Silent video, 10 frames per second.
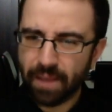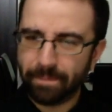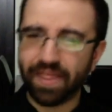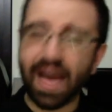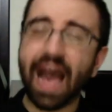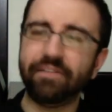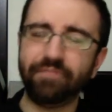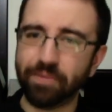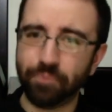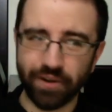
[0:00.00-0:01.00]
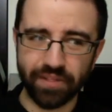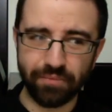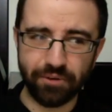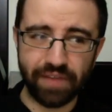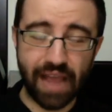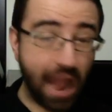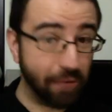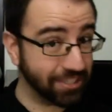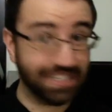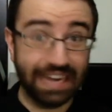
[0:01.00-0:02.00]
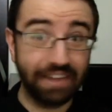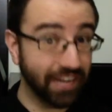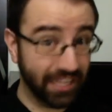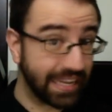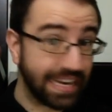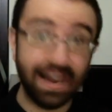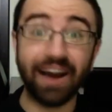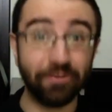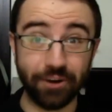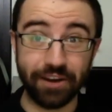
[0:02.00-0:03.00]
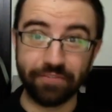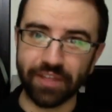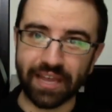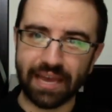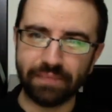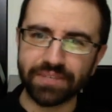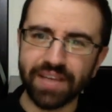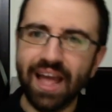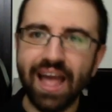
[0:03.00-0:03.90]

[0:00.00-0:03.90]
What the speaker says: By the halfway point of the movie, I was definitely not rooting for the Kims,